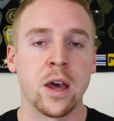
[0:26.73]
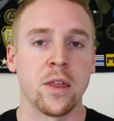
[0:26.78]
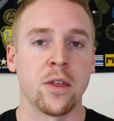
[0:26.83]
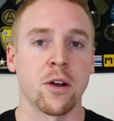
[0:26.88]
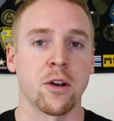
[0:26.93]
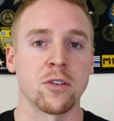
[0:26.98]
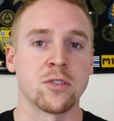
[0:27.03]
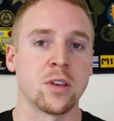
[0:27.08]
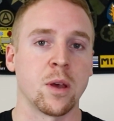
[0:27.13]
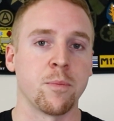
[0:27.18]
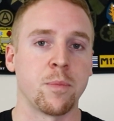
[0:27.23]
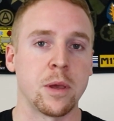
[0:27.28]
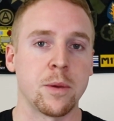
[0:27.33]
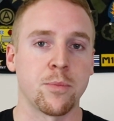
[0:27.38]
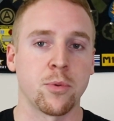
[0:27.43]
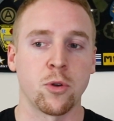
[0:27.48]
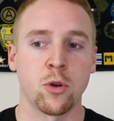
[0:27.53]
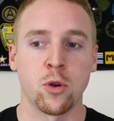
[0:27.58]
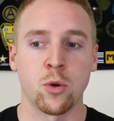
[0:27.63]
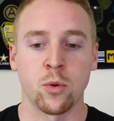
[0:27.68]
There are some
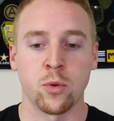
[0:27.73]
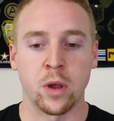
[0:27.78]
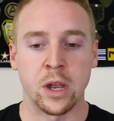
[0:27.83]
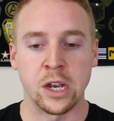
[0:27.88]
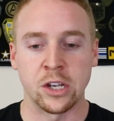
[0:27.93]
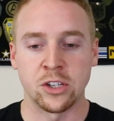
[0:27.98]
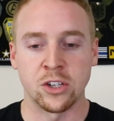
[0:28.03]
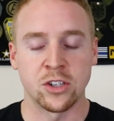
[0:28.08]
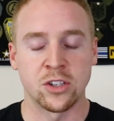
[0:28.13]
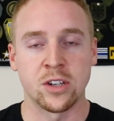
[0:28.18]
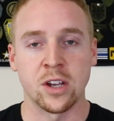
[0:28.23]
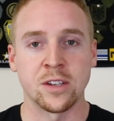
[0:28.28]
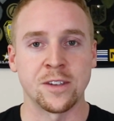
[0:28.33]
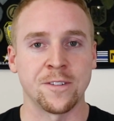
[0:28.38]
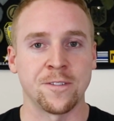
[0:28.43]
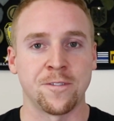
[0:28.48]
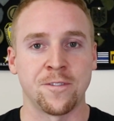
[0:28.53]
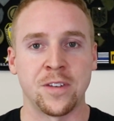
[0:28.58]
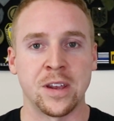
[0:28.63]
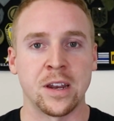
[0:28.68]
people who it just
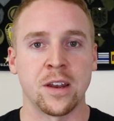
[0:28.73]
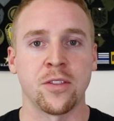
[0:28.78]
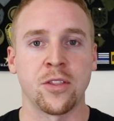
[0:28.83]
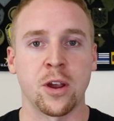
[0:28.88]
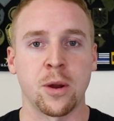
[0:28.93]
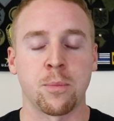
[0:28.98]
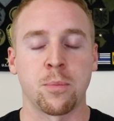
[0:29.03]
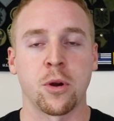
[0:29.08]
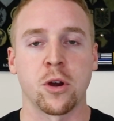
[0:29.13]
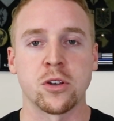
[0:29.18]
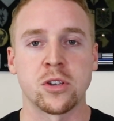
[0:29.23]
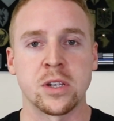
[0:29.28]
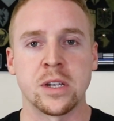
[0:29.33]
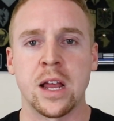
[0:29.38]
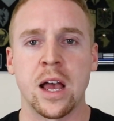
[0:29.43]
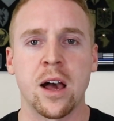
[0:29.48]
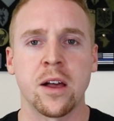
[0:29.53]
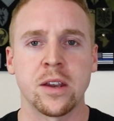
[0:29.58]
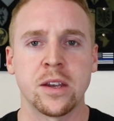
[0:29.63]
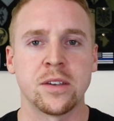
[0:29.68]
doesn't fit their
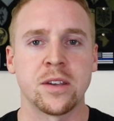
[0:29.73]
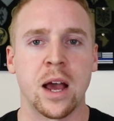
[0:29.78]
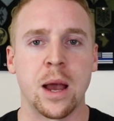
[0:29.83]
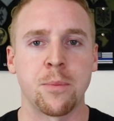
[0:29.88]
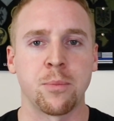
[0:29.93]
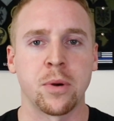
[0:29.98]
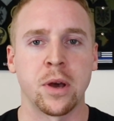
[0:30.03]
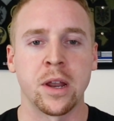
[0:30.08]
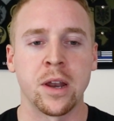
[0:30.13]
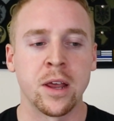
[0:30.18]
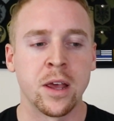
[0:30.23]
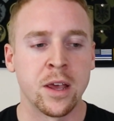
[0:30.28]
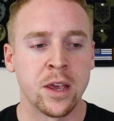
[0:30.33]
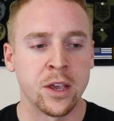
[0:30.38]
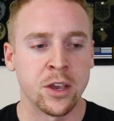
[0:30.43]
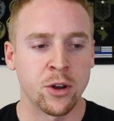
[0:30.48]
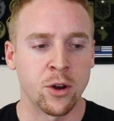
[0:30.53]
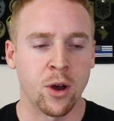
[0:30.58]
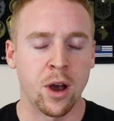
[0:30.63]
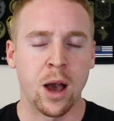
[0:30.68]
personality type. But,
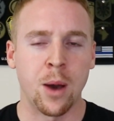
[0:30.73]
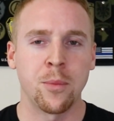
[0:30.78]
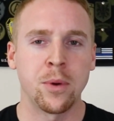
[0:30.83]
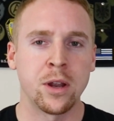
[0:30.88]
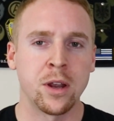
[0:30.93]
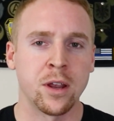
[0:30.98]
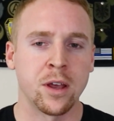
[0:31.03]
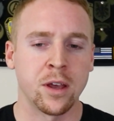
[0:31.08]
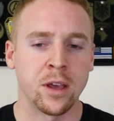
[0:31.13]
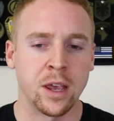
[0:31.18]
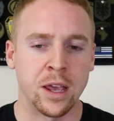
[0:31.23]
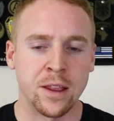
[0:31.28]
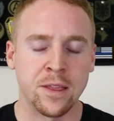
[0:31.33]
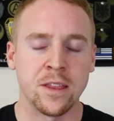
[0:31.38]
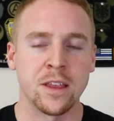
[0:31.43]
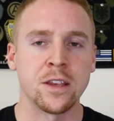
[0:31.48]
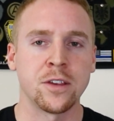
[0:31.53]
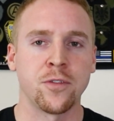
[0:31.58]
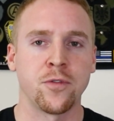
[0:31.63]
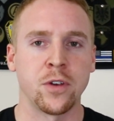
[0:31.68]
you know, I'm gonna, in
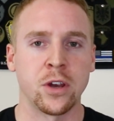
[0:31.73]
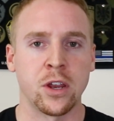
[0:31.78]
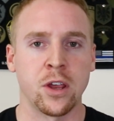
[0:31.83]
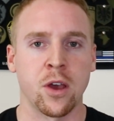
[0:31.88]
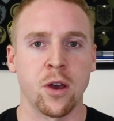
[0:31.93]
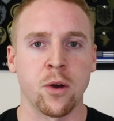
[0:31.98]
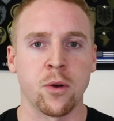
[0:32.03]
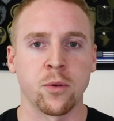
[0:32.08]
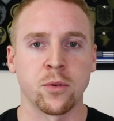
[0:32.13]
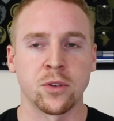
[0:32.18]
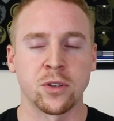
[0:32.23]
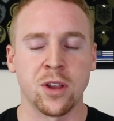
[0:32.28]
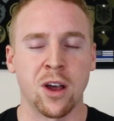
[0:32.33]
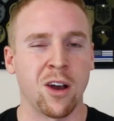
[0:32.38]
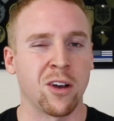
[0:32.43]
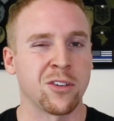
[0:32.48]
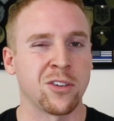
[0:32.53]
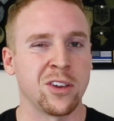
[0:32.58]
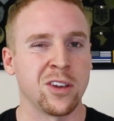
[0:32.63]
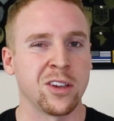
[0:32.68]
this video,
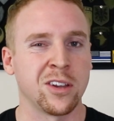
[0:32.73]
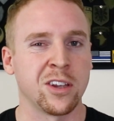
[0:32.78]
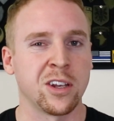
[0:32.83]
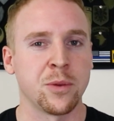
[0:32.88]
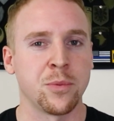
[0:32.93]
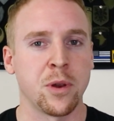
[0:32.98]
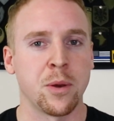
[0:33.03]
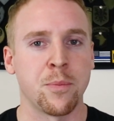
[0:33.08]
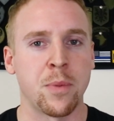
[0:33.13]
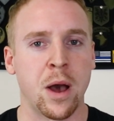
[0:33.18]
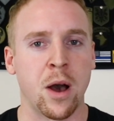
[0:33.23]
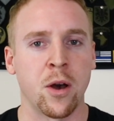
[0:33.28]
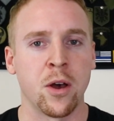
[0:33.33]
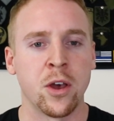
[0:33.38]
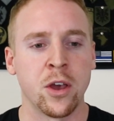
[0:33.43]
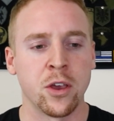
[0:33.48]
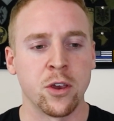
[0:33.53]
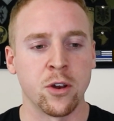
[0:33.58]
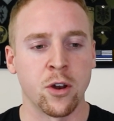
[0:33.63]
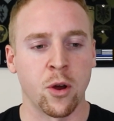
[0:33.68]
talk to you a little bit
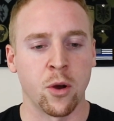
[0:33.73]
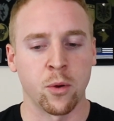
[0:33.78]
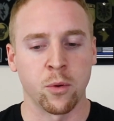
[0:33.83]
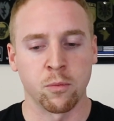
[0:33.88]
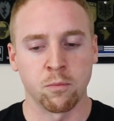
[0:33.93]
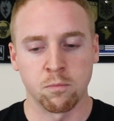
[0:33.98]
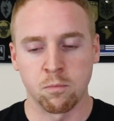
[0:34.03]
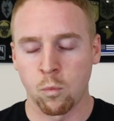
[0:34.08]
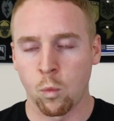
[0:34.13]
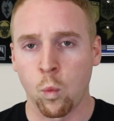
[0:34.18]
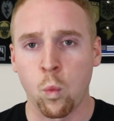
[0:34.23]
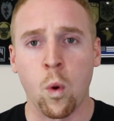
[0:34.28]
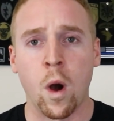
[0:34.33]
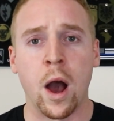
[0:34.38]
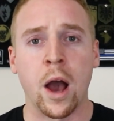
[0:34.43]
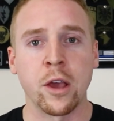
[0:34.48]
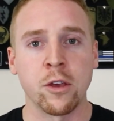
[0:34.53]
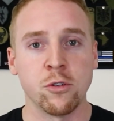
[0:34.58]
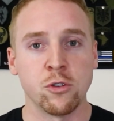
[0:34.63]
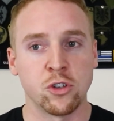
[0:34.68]
about, you know,
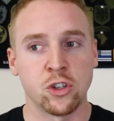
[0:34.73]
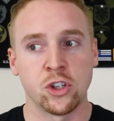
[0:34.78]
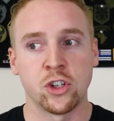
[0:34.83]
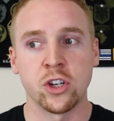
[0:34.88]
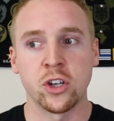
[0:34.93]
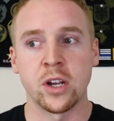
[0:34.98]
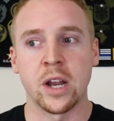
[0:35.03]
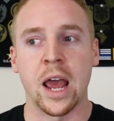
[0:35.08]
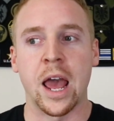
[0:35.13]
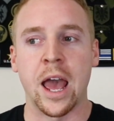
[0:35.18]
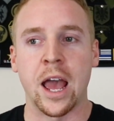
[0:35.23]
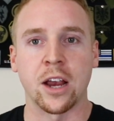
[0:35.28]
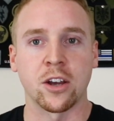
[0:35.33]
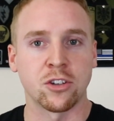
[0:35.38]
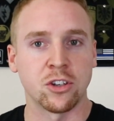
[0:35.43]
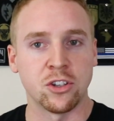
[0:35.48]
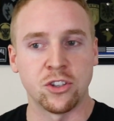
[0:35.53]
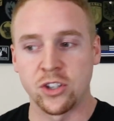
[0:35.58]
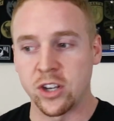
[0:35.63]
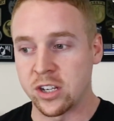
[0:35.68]
why you should
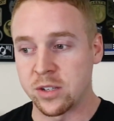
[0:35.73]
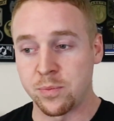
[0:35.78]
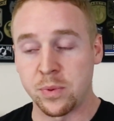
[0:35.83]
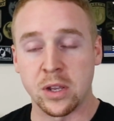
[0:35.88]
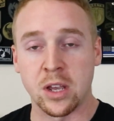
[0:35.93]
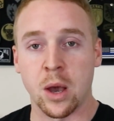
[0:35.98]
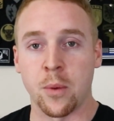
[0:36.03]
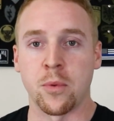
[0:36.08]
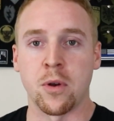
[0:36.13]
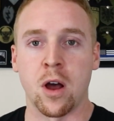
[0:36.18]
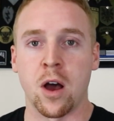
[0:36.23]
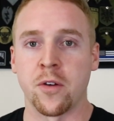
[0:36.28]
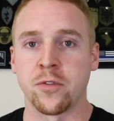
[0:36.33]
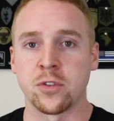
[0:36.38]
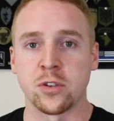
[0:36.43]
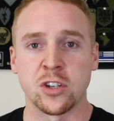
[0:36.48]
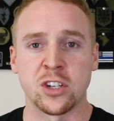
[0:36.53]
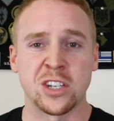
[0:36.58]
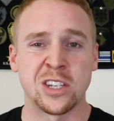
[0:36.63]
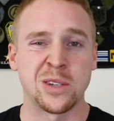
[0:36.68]
actually just become an
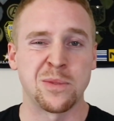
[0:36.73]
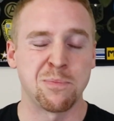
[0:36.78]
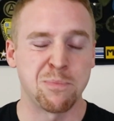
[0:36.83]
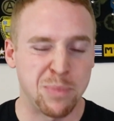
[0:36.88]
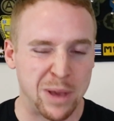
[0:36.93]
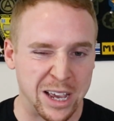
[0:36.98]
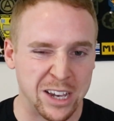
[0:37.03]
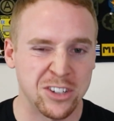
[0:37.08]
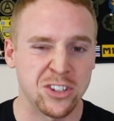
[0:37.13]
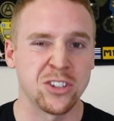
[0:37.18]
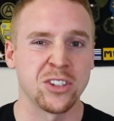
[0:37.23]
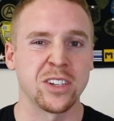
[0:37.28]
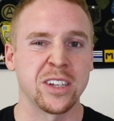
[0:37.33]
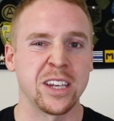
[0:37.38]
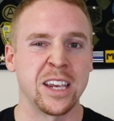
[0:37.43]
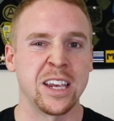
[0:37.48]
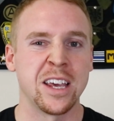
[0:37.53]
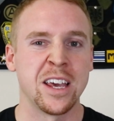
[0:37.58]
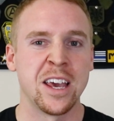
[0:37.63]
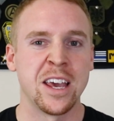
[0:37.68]
officer,
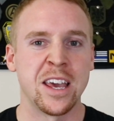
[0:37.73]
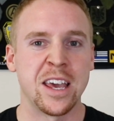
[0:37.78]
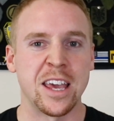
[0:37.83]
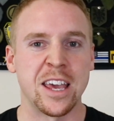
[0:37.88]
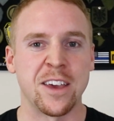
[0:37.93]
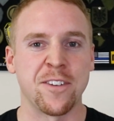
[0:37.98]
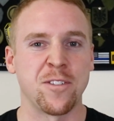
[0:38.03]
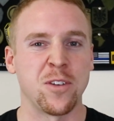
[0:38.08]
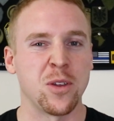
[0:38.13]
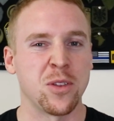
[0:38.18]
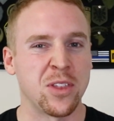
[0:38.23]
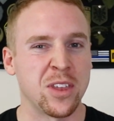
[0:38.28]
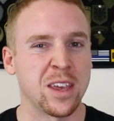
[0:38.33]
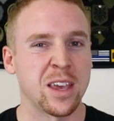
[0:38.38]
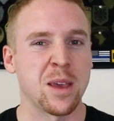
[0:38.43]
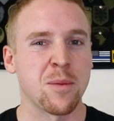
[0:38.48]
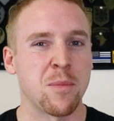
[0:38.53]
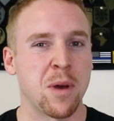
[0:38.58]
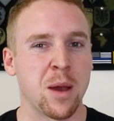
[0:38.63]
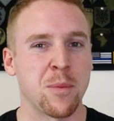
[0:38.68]
especially if you
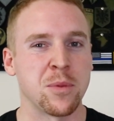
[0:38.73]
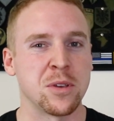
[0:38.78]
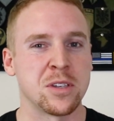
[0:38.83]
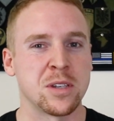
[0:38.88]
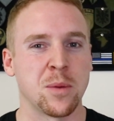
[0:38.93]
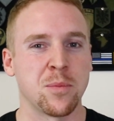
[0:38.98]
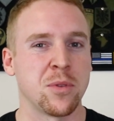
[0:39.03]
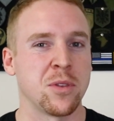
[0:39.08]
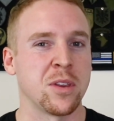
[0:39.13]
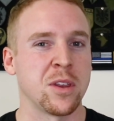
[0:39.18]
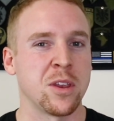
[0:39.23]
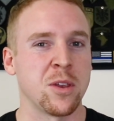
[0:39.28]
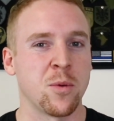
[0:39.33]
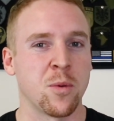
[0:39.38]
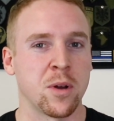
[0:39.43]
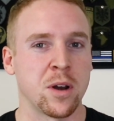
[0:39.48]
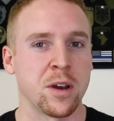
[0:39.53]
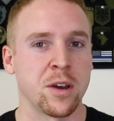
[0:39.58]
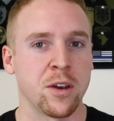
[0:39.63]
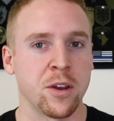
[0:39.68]
think it might be something that you
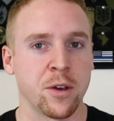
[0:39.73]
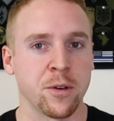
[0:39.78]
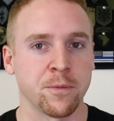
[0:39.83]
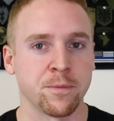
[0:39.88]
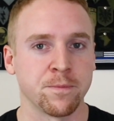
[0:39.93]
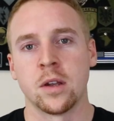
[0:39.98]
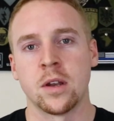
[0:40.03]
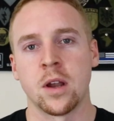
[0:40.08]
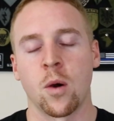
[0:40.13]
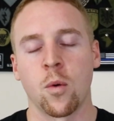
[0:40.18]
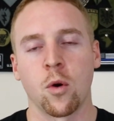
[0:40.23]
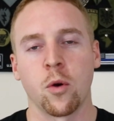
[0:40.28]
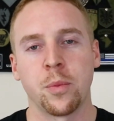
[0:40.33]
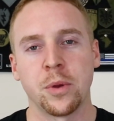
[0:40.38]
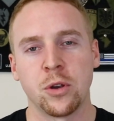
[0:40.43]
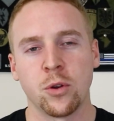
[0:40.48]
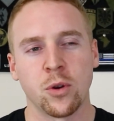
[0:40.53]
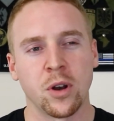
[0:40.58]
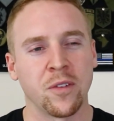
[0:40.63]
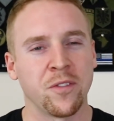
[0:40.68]
want to do. Now we'll
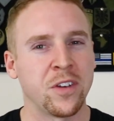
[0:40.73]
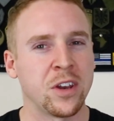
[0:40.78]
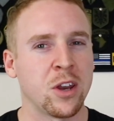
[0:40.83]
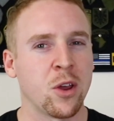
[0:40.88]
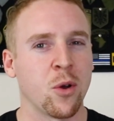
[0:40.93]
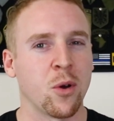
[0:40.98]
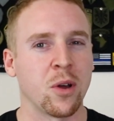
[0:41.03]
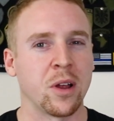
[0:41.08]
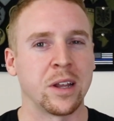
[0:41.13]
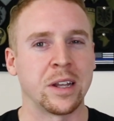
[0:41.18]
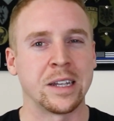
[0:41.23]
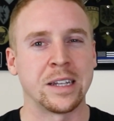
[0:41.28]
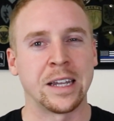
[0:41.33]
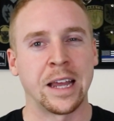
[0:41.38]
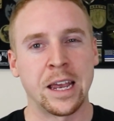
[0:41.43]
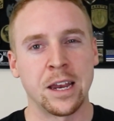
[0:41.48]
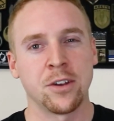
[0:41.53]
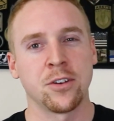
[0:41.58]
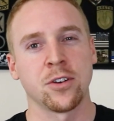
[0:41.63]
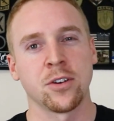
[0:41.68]
be doing a video
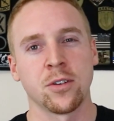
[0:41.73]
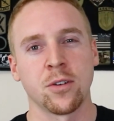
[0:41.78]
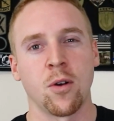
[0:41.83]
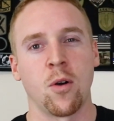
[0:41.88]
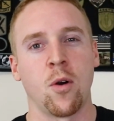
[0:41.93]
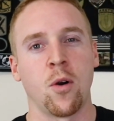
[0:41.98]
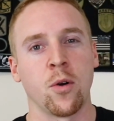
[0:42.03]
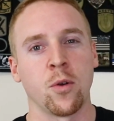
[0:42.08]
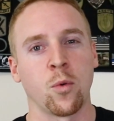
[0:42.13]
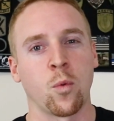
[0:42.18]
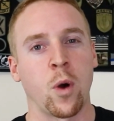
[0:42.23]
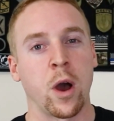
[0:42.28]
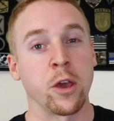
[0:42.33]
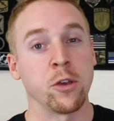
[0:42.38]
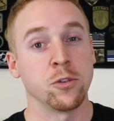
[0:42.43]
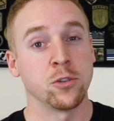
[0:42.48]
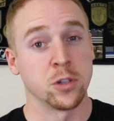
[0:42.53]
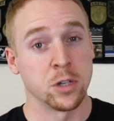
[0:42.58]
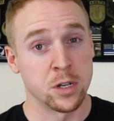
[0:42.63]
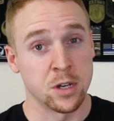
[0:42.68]
later on why
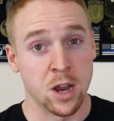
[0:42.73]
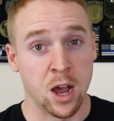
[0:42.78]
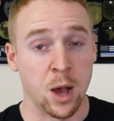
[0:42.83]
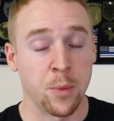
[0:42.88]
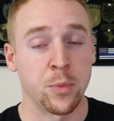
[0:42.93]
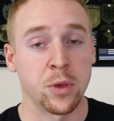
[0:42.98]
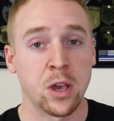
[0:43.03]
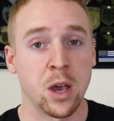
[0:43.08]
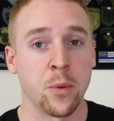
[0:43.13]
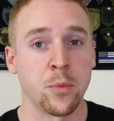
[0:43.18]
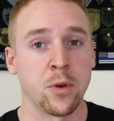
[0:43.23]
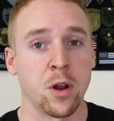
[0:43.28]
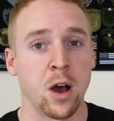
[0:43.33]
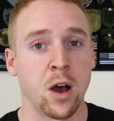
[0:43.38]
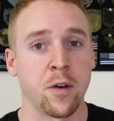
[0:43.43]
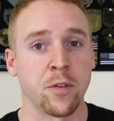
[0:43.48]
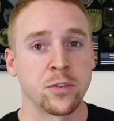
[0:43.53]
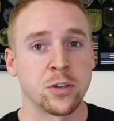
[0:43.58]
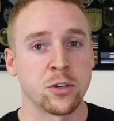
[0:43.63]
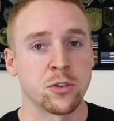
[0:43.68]
you should not become an
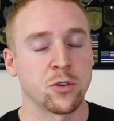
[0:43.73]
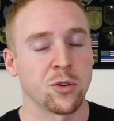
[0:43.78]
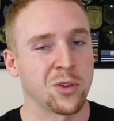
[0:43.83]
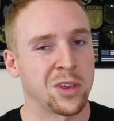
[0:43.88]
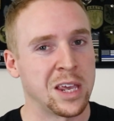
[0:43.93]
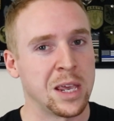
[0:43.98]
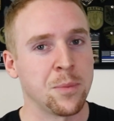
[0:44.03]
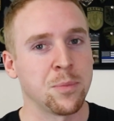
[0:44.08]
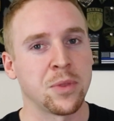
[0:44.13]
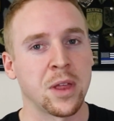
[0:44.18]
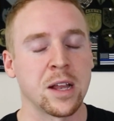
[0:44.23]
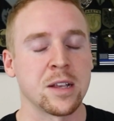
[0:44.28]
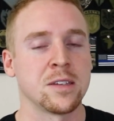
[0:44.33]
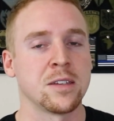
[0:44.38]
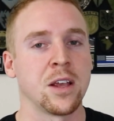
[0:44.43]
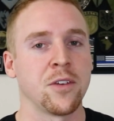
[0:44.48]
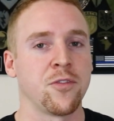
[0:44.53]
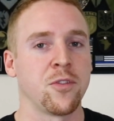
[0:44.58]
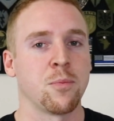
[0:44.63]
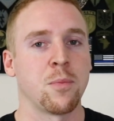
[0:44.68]
officer, so keep that
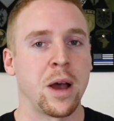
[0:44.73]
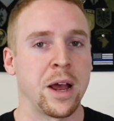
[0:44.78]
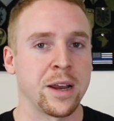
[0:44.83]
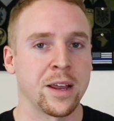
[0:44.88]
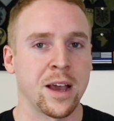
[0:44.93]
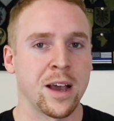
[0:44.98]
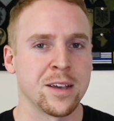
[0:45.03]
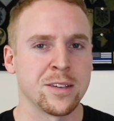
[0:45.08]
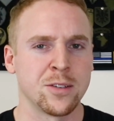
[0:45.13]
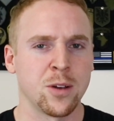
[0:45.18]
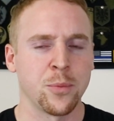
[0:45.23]
stuff in mind guys.